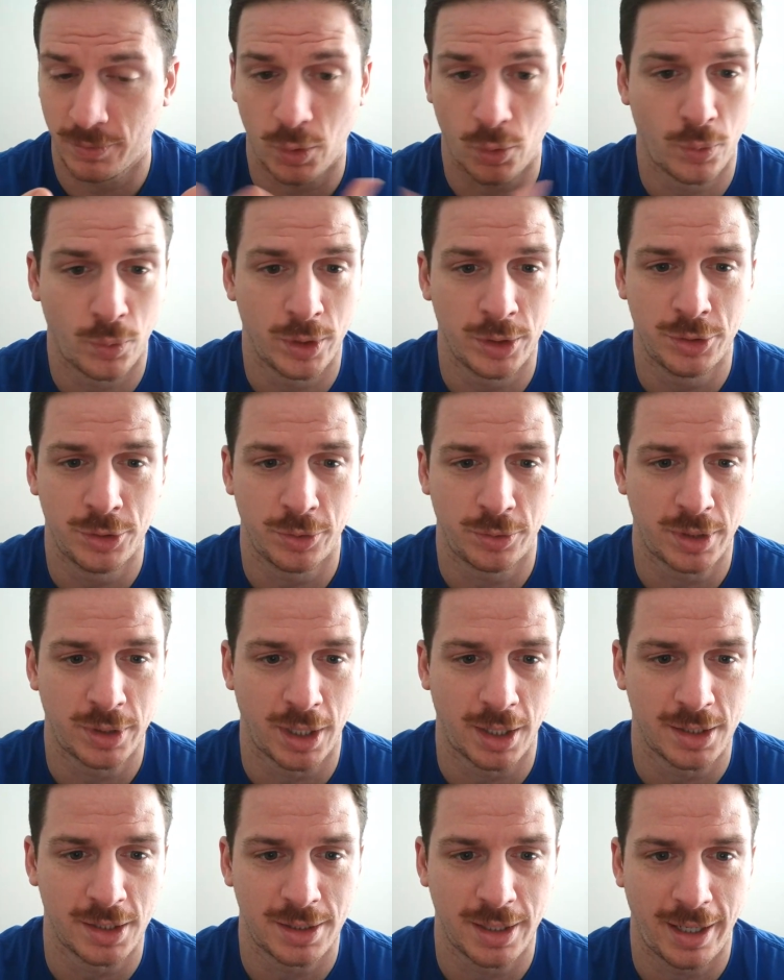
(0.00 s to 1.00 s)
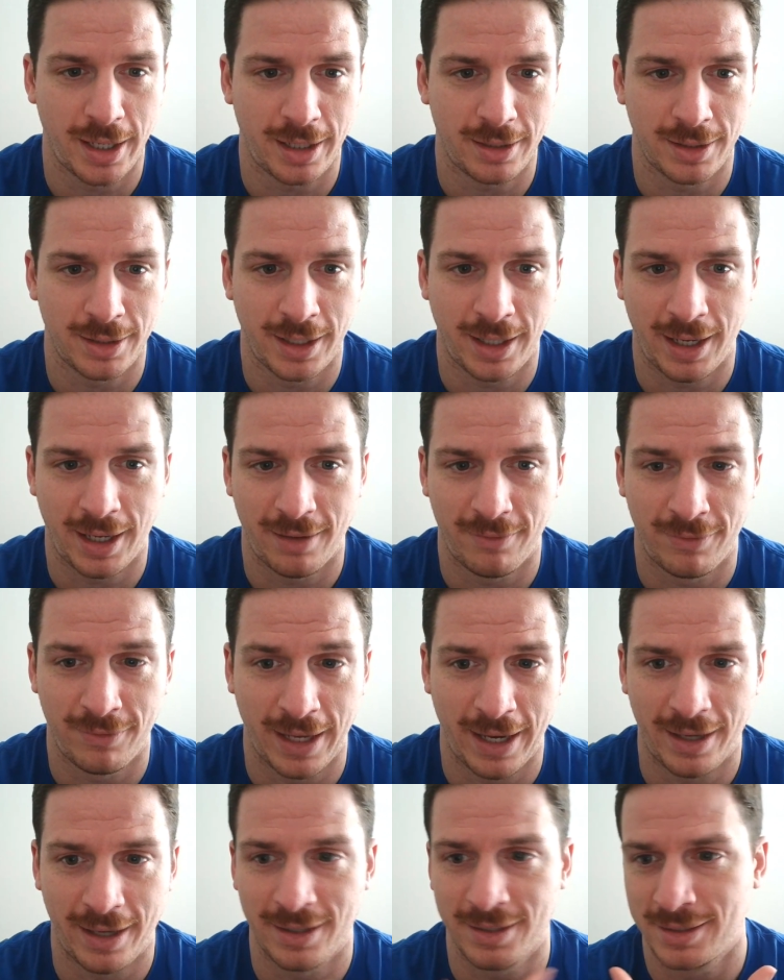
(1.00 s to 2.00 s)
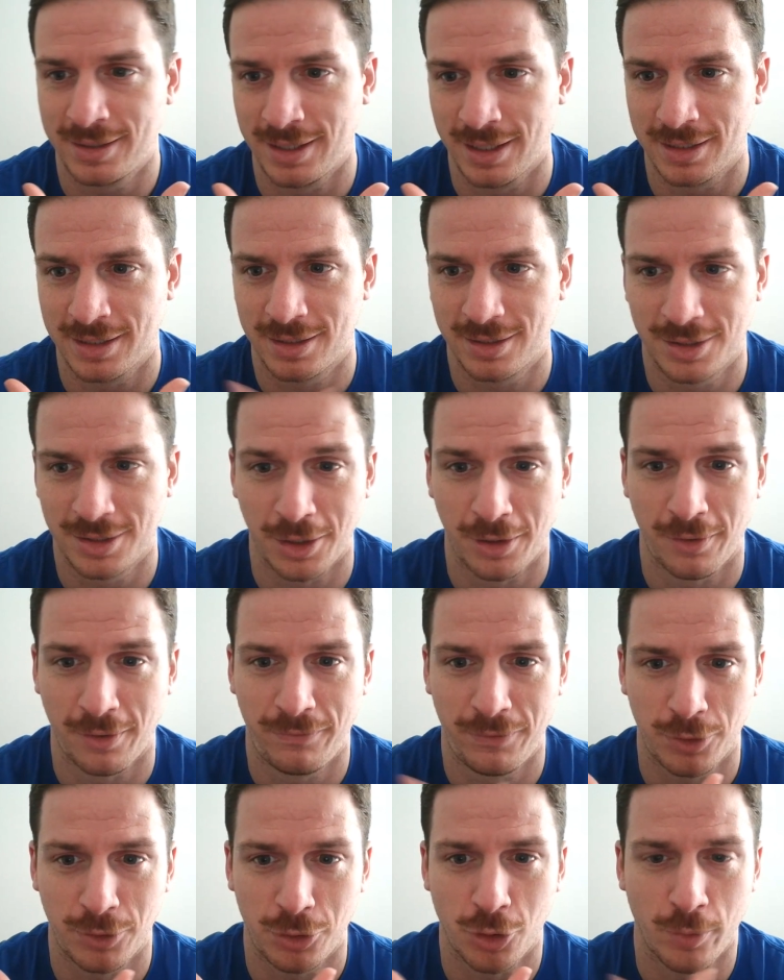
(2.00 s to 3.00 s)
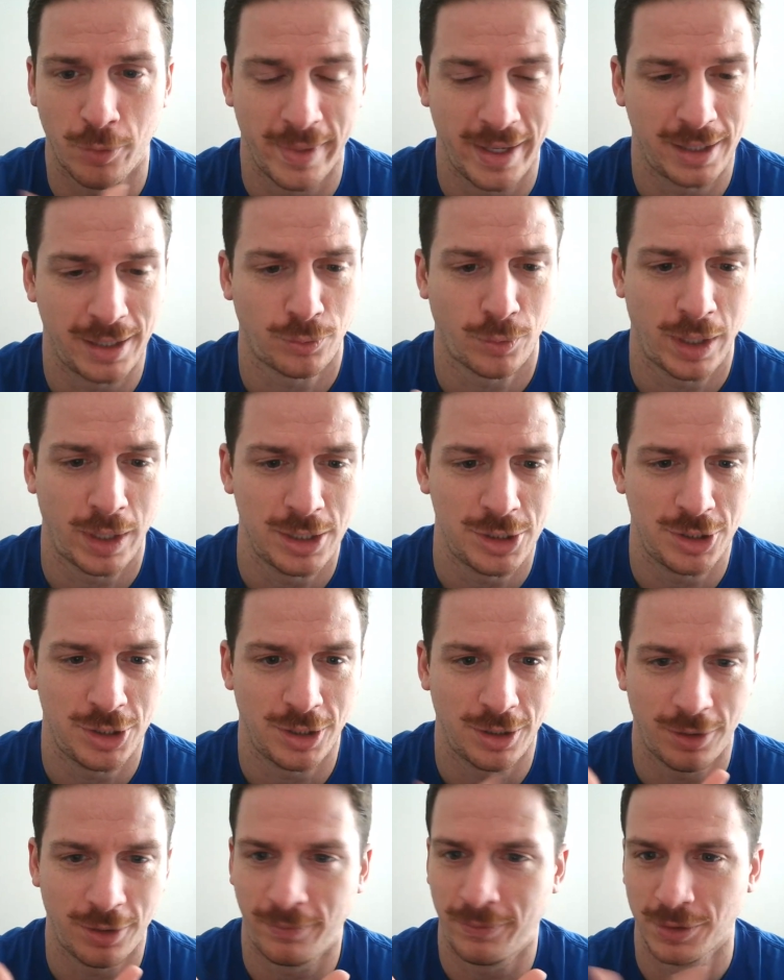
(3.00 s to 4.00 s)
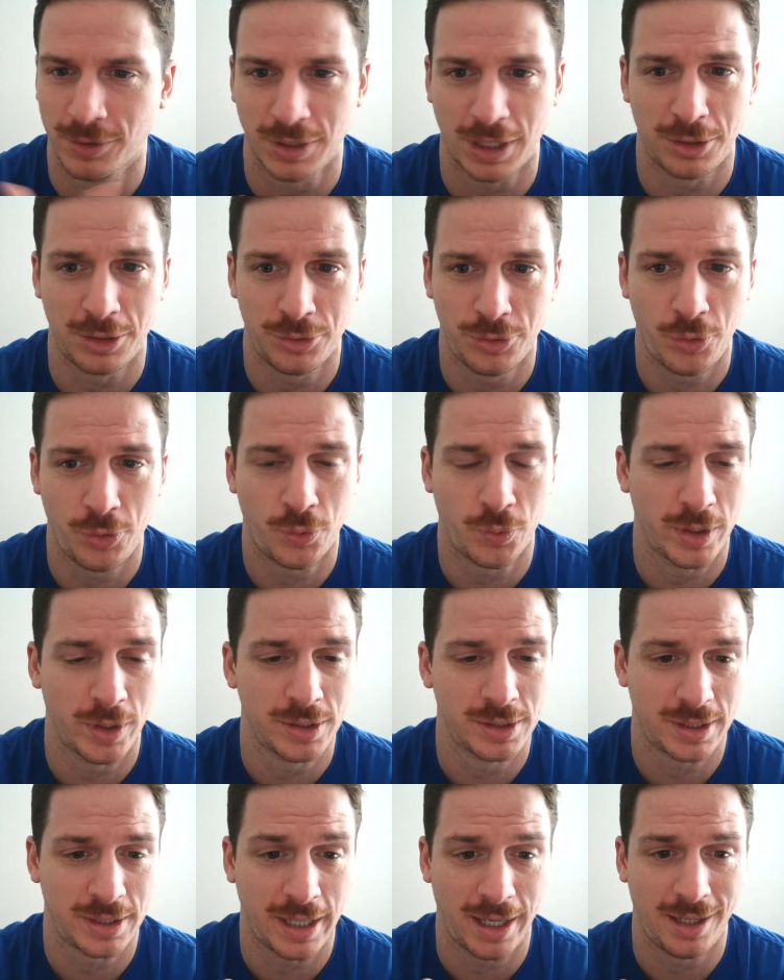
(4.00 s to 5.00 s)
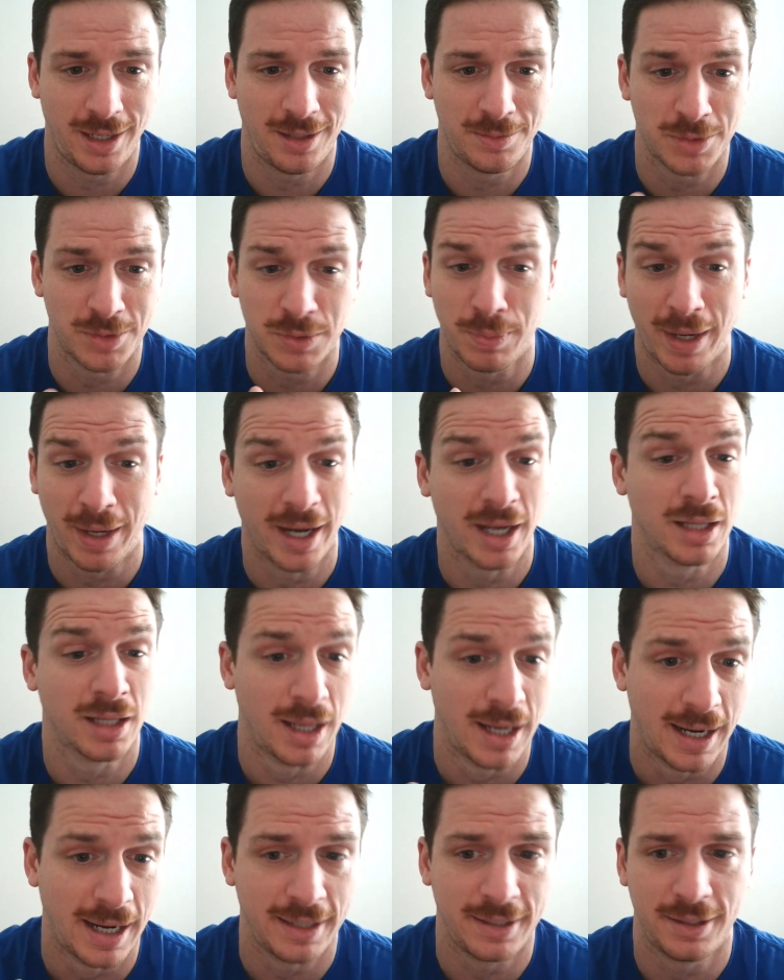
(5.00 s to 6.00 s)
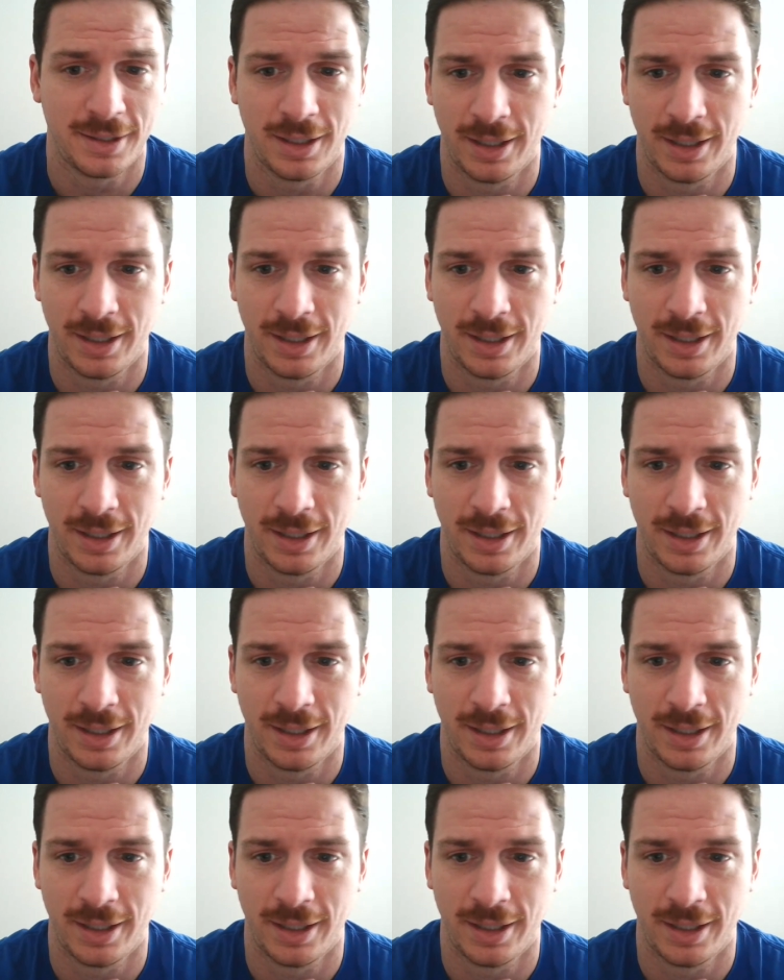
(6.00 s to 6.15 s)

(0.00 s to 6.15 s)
When Duke does that, they have that assist to field goal make ratio. It feels like Duke wins games by a lot.